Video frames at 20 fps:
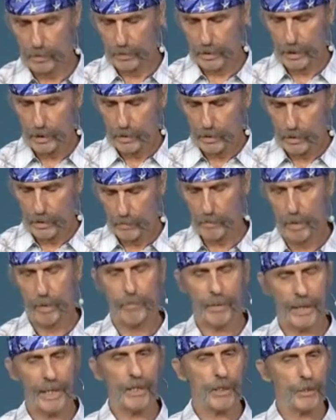Well, this,
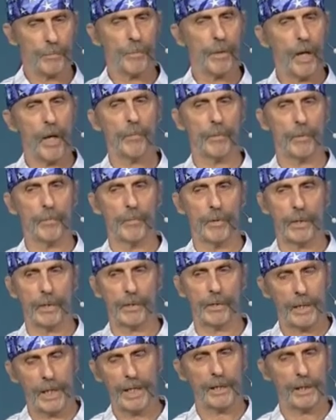my biggest problem
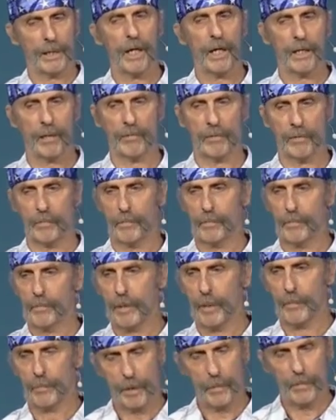was, and I had a lot of them,
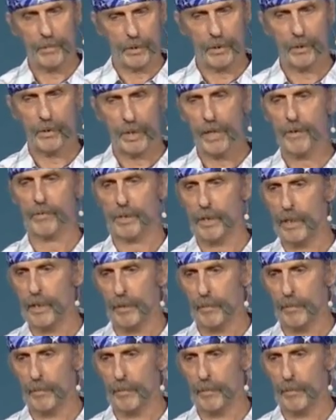I probably still have